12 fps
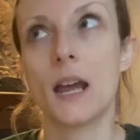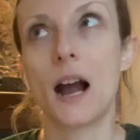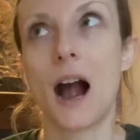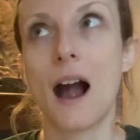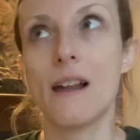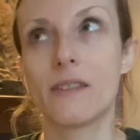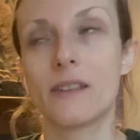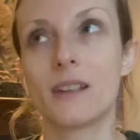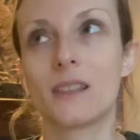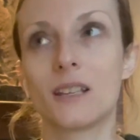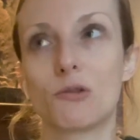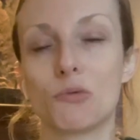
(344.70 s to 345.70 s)
I
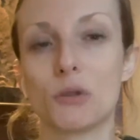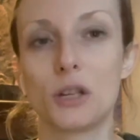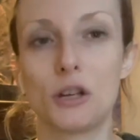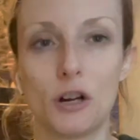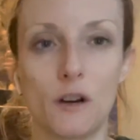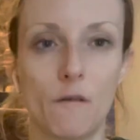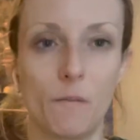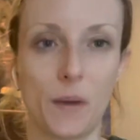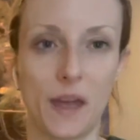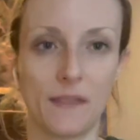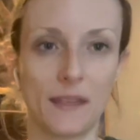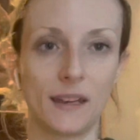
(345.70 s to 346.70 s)
think this really could have
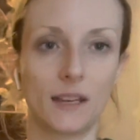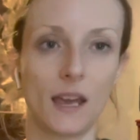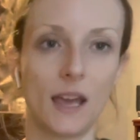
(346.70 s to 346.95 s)
been like